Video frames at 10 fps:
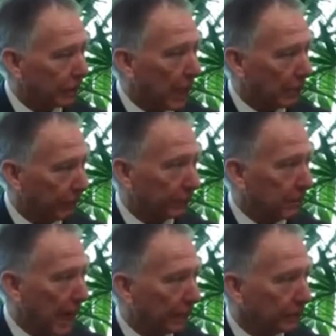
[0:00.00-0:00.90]
at the time of
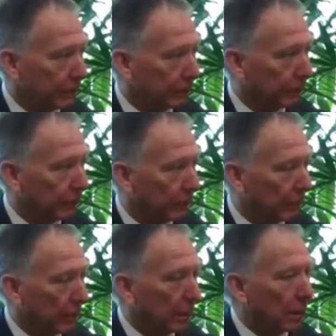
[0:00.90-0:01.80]
his passing.
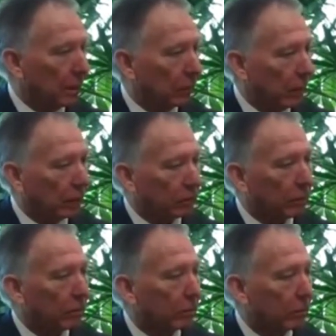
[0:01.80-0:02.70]
Well,
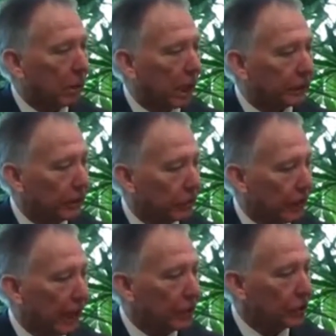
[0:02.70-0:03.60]
cost
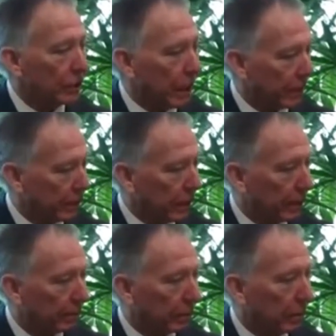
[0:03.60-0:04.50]
segregation ended
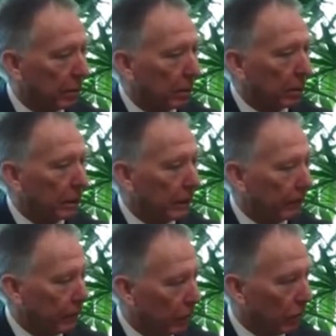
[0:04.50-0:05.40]
up
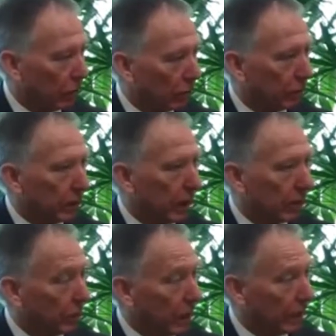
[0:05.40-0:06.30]
giving her
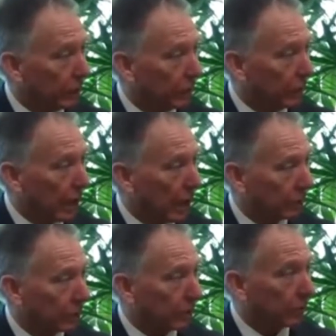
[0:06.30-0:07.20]

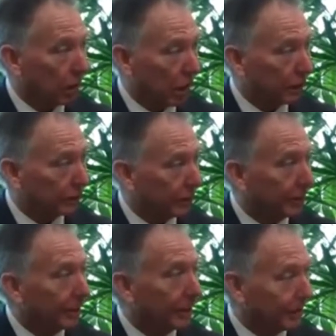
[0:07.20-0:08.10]
$182,000 plus
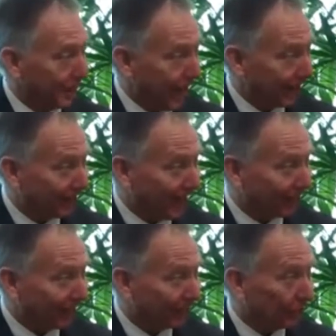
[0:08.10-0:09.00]
in tax
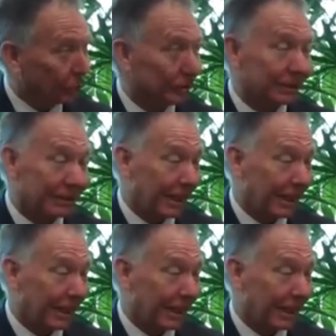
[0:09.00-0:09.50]
savings, which is the